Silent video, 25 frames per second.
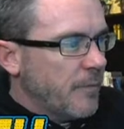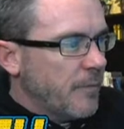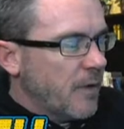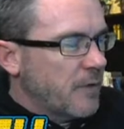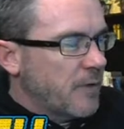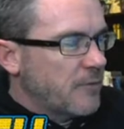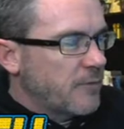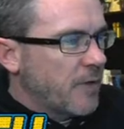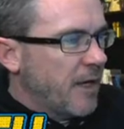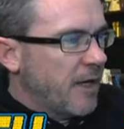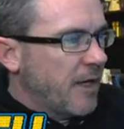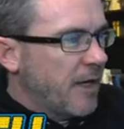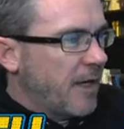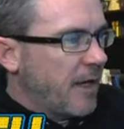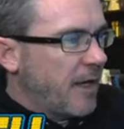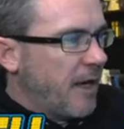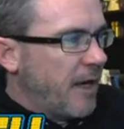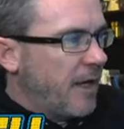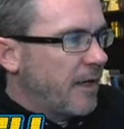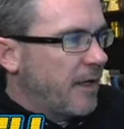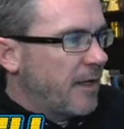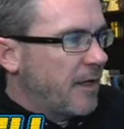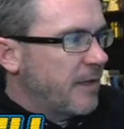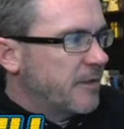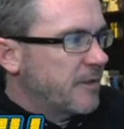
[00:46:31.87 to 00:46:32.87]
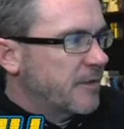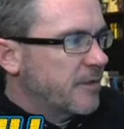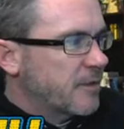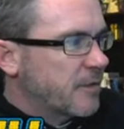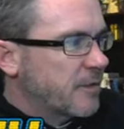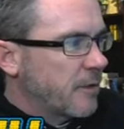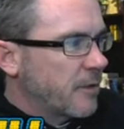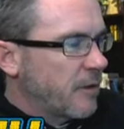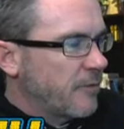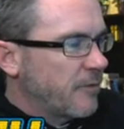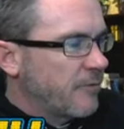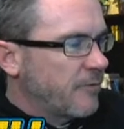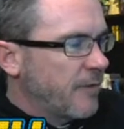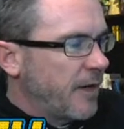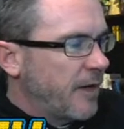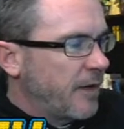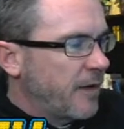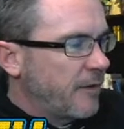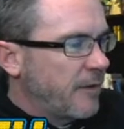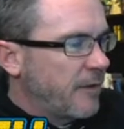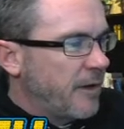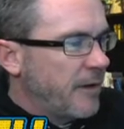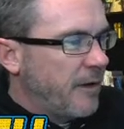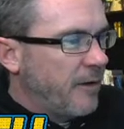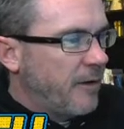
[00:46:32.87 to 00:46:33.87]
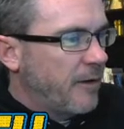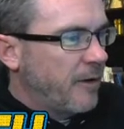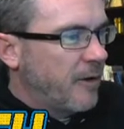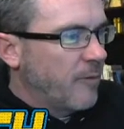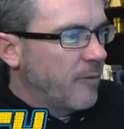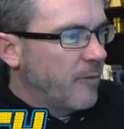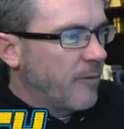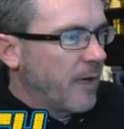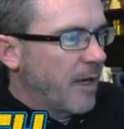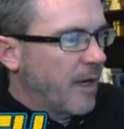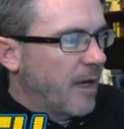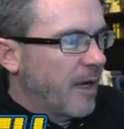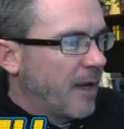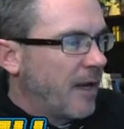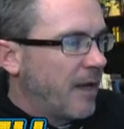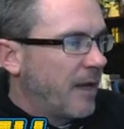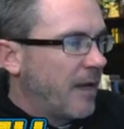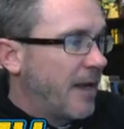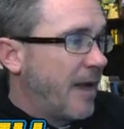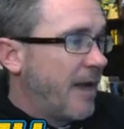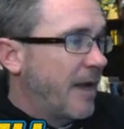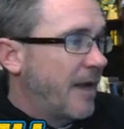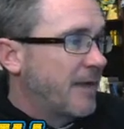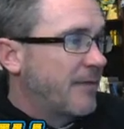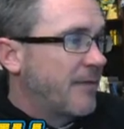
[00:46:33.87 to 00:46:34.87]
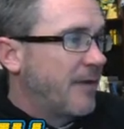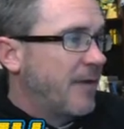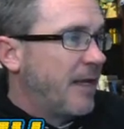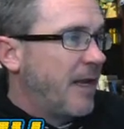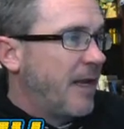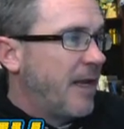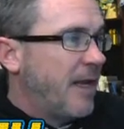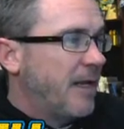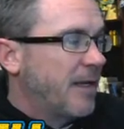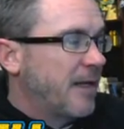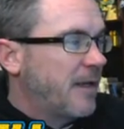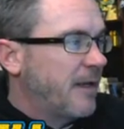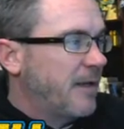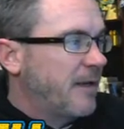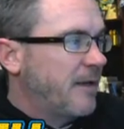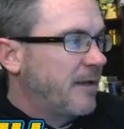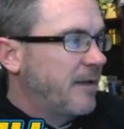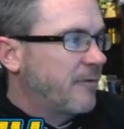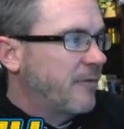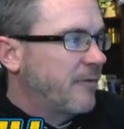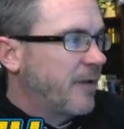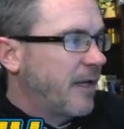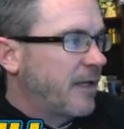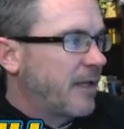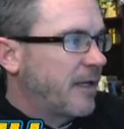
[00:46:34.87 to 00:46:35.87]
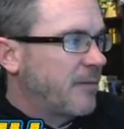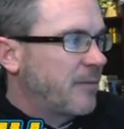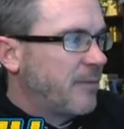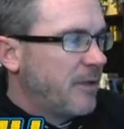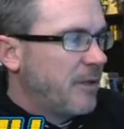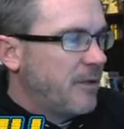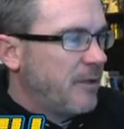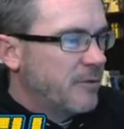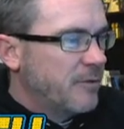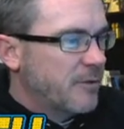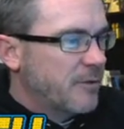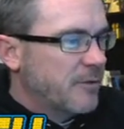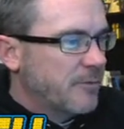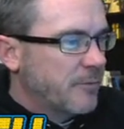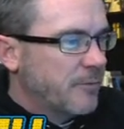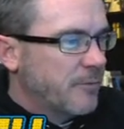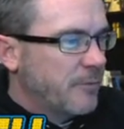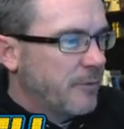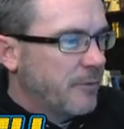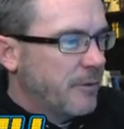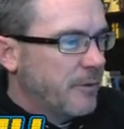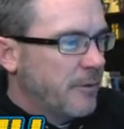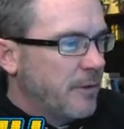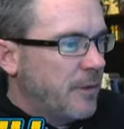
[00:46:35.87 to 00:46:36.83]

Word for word: trying to get Anakin's starfighter here, but I gotta activate Anakin for that to be useful.